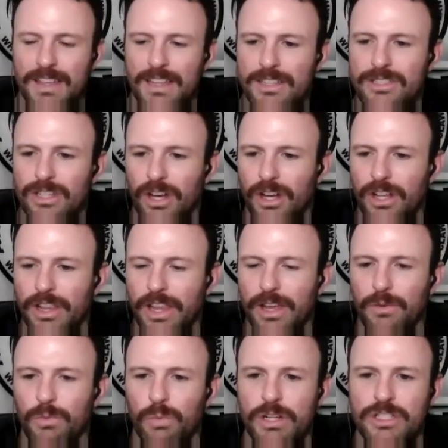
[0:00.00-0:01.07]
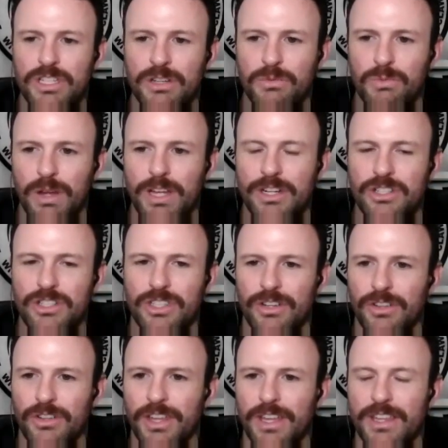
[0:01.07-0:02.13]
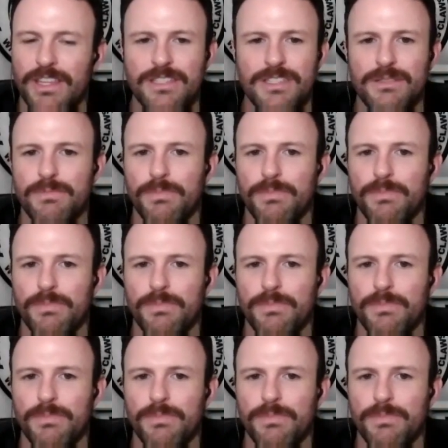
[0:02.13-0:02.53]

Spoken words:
they saw like Richie Rich and they're like, this is